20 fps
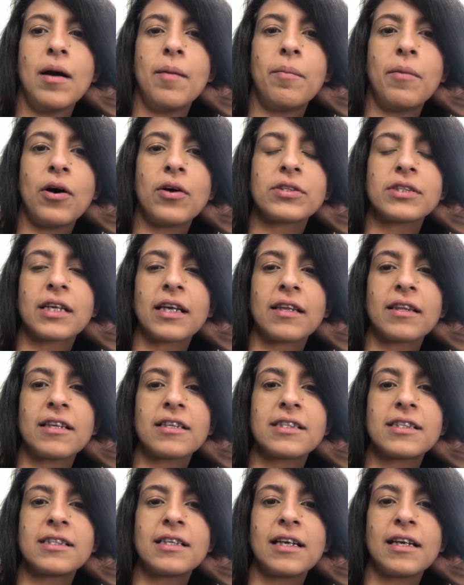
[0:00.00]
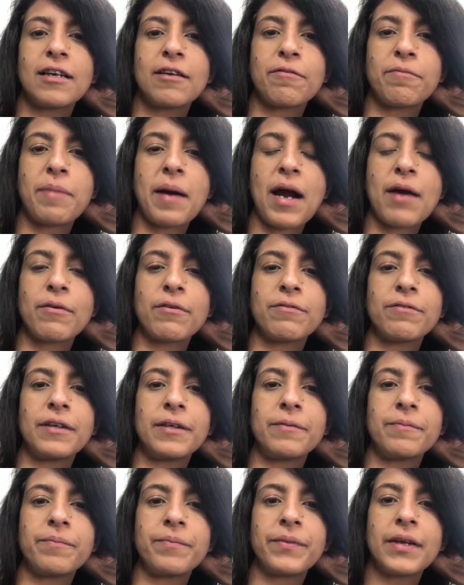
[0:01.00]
masking the stink of paraffin.